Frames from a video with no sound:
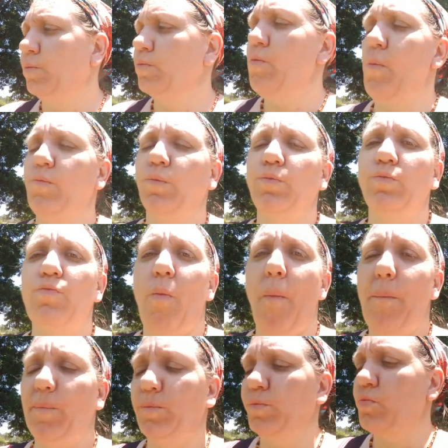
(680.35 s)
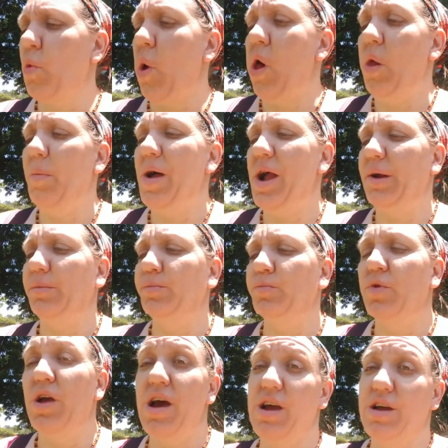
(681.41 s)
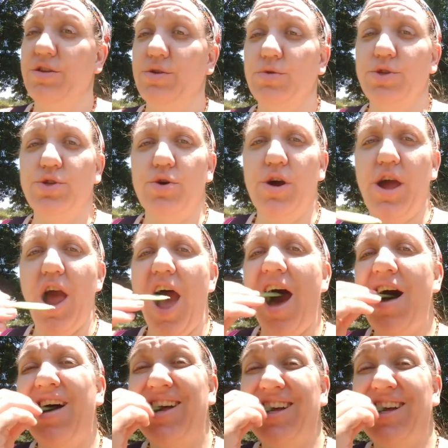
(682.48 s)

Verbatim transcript: Mmm, all mine. I get to enjoy it.